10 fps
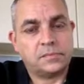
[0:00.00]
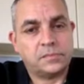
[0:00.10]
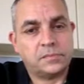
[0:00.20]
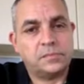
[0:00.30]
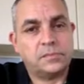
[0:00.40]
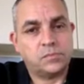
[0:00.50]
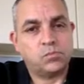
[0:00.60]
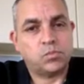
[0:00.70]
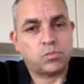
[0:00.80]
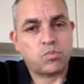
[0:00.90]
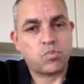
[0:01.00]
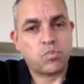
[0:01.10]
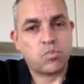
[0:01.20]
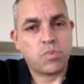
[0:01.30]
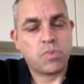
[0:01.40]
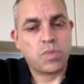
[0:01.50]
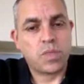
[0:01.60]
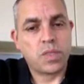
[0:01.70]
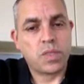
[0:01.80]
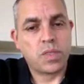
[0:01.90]
sure if they're able to do that,
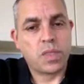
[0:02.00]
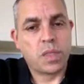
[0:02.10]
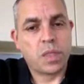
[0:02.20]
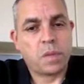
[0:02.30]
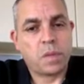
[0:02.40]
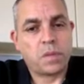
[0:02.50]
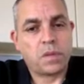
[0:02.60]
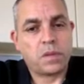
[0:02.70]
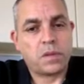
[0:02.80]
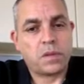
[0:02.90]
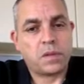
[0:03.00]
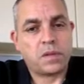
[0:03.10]
but I don't know. I just think